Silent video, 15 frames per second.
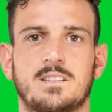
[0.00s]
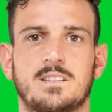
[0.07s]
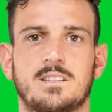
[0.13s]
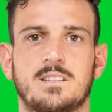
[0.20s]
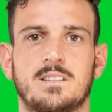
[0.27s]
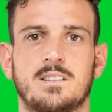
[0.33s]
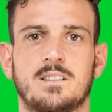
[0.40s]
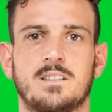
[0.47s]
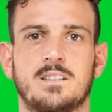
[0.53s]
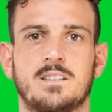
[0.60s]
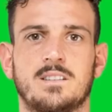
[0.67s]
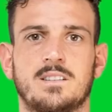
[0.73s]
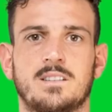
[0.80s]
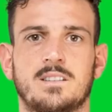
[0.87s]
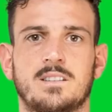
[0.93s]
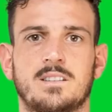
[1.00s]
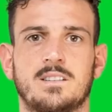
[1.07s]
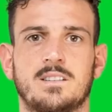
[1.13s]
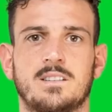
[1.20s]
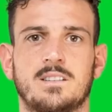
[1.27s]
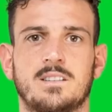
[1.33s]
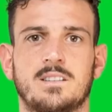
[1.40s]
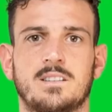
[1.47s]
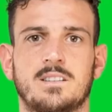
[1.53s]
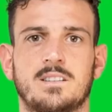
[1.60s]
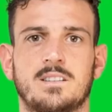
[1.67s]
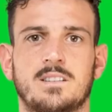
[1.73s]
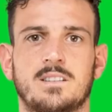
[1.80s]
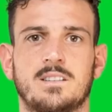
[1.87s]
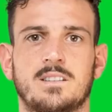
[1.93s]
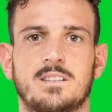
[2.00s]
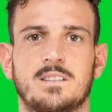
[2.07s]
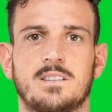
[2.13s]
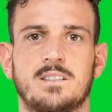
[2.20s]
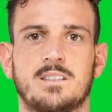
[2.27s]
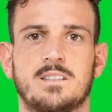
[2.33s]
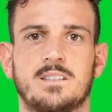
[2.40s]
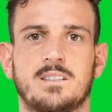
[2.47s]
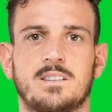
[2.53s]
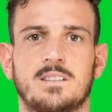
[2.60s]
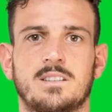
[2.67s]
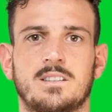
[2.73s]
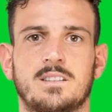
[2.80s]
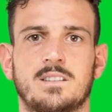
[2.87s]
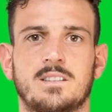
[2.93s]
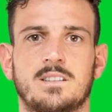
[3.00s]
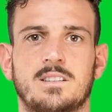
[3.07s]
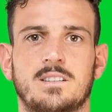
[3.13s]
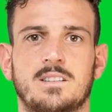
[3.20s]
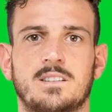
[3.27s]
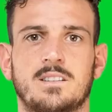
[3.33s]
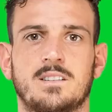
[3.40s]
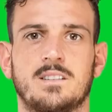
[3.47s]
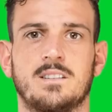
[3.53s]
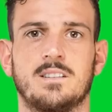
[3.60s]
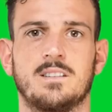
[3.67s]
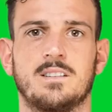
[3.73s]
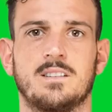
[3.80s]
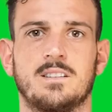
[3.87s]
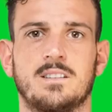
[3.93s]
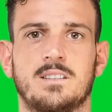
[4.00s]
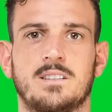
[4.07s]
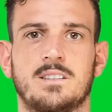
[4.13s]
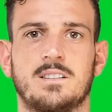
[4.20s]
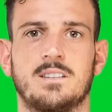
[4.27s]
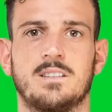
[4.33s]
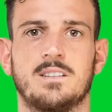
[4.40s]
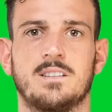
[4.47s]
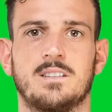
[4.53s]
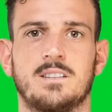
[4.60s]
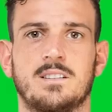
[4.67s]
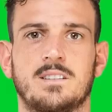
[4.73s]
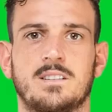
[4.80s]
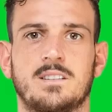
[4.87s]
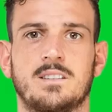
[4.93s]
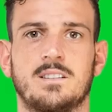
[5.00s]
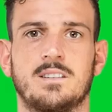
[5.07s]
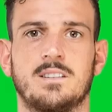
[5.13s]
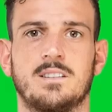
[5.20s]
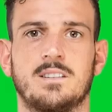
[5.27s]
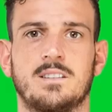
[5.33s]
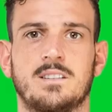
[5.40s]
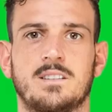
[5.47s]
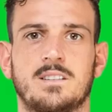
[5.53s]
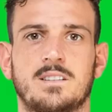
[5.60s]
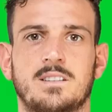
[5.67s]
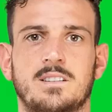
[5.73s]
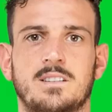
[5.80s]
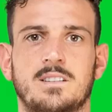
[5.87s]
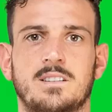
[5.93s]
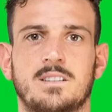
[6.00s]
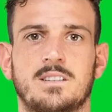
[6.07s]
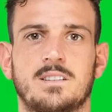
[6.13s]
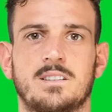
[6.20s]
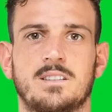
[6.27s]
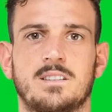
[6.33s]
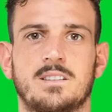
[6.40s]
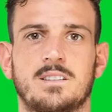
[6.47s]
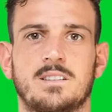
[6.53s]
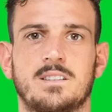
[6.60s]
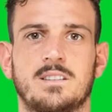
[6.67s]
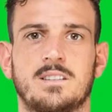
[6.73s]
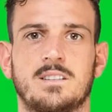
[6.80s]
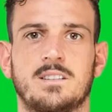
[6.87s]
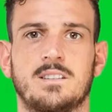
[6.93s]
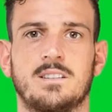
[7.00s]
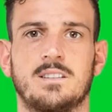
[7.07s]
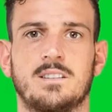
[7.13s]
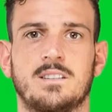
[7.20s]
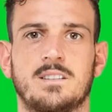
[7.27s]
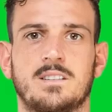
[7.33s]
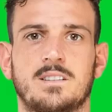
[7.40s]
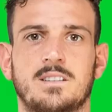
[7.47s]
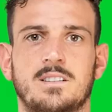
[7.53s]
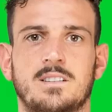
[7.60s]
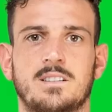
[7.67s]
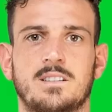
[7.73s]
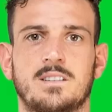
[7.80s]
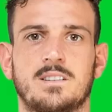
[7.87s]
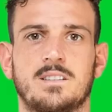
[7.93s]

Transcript: [no speech]